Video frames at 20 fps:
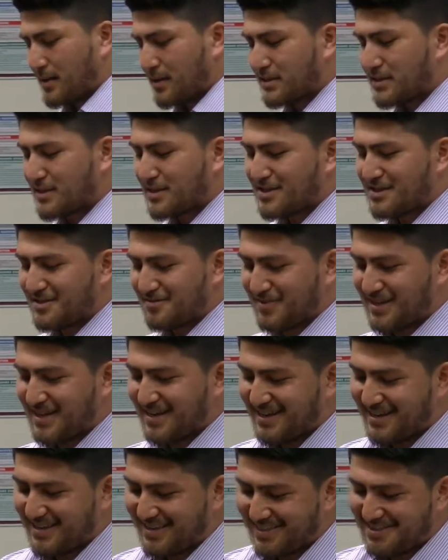system,
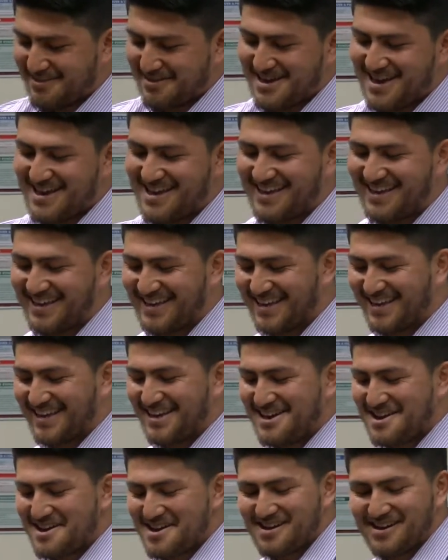there's
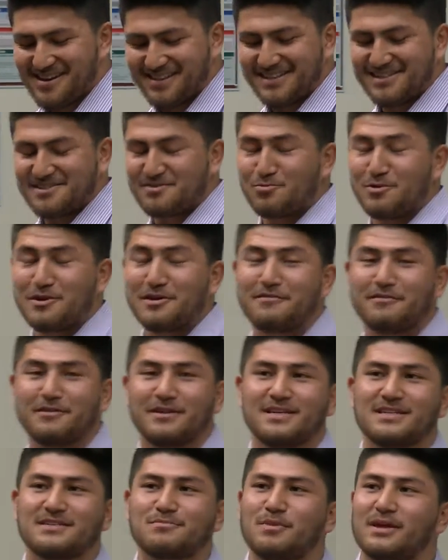a word for
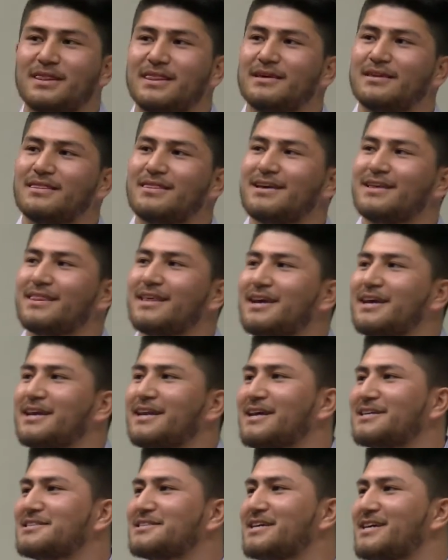this, but the thing that
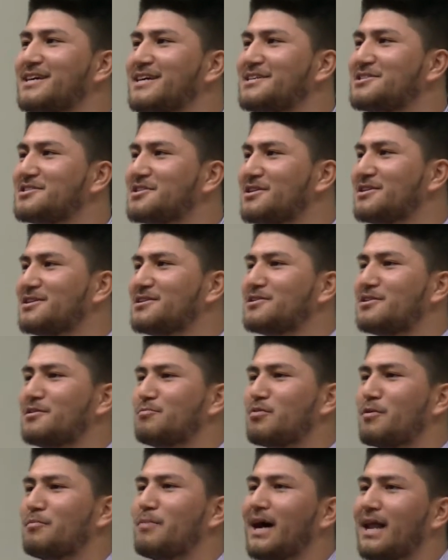connects the engine to the
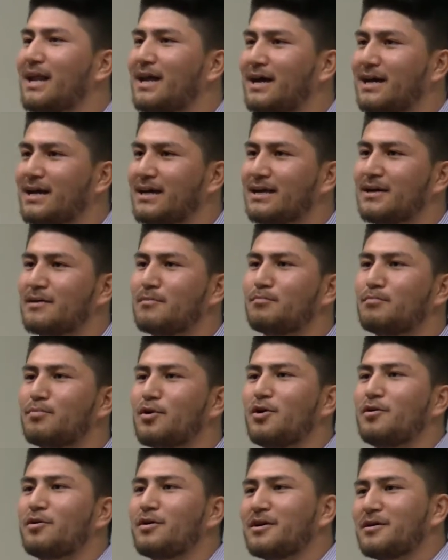propeller
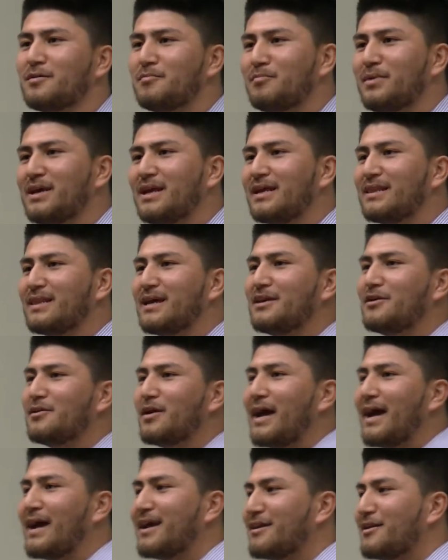broke, meaning that you
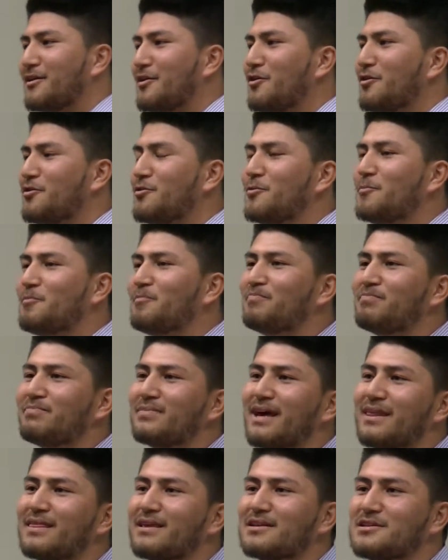had
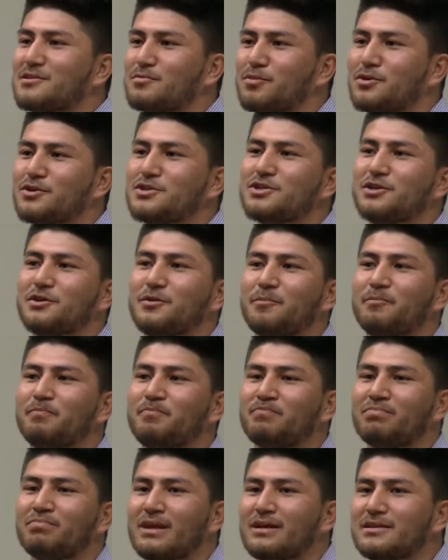nothing to push you.
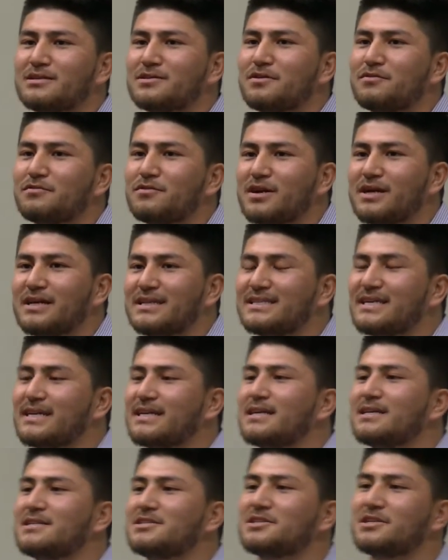So you've got a
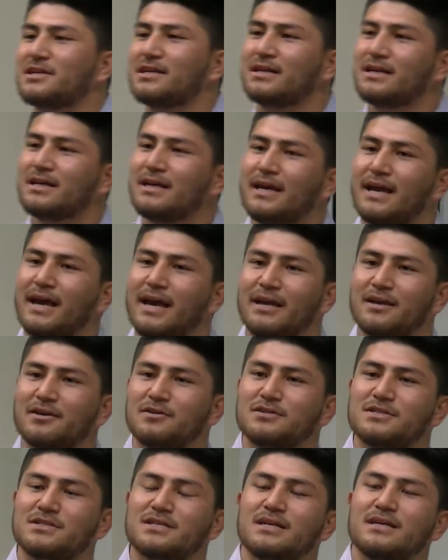dead engine, and
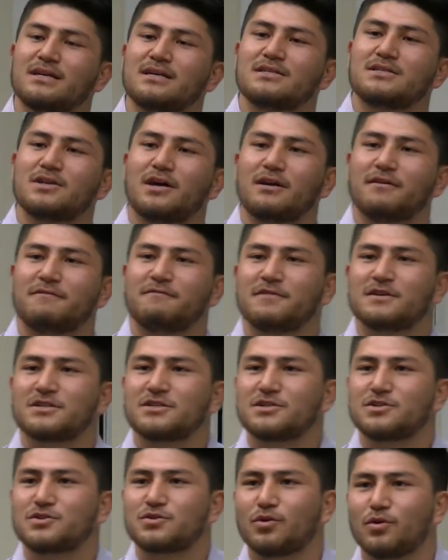you're sitting inside a
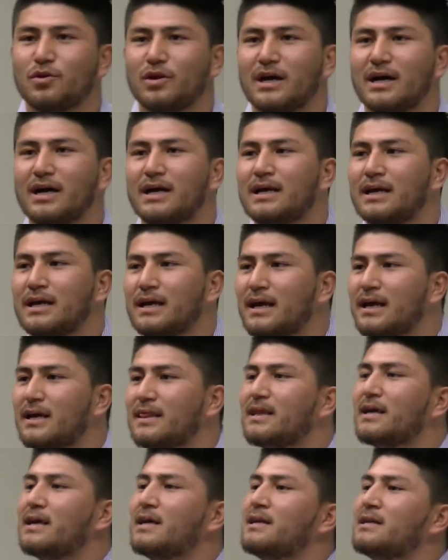fishing trawler
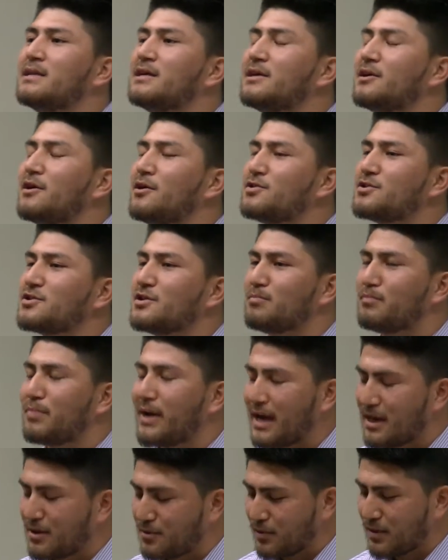in the Indian Ocean,
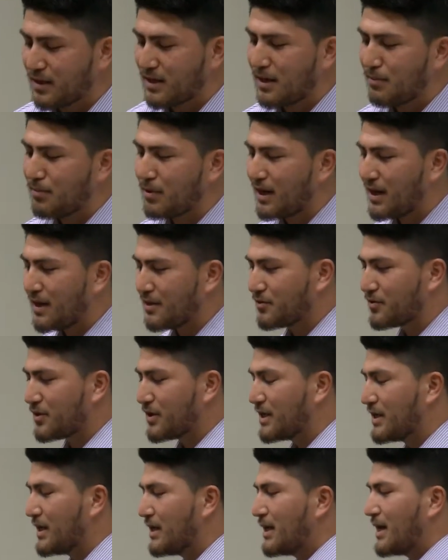packed with a couple of
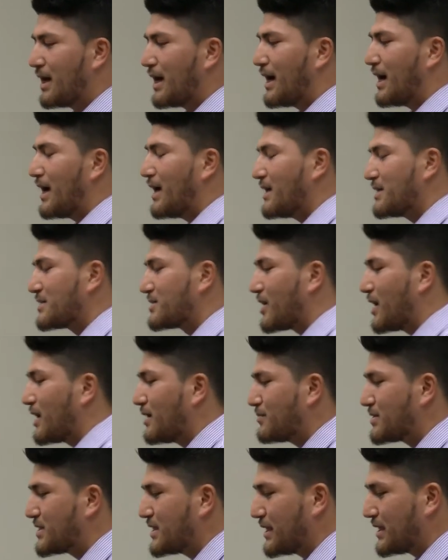hundred
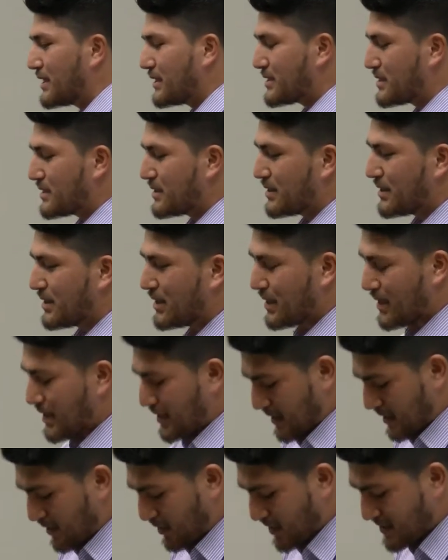asylum seekers.
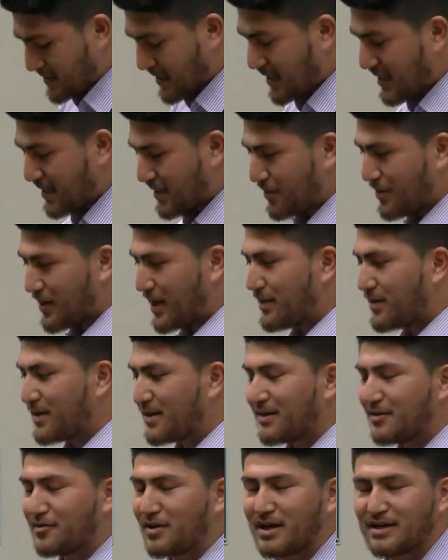Not exactly a
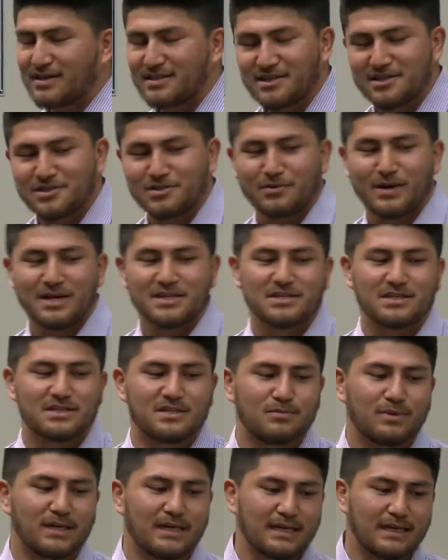great situation
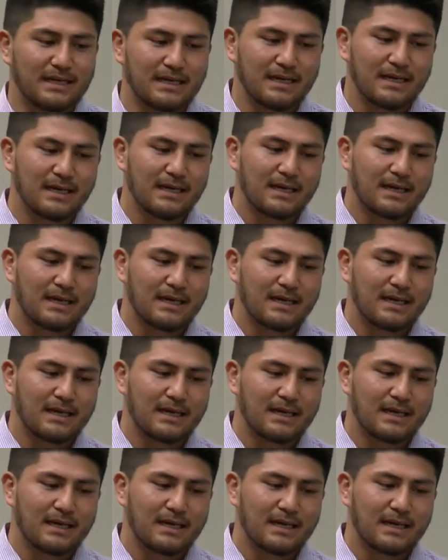to be in.